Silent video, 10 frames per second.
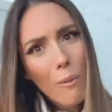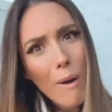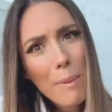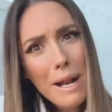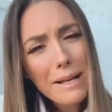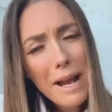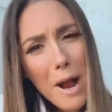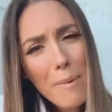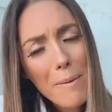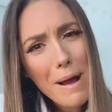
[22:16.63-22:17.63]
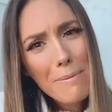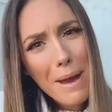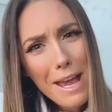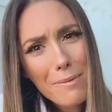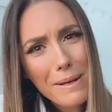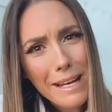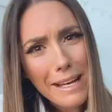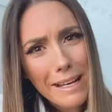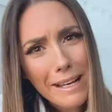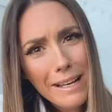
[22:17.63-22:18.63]
Why would I care about my
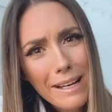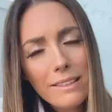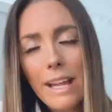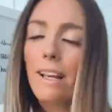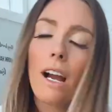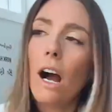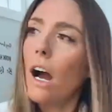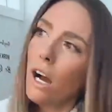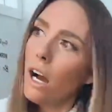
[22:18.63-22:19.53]
baby? Like,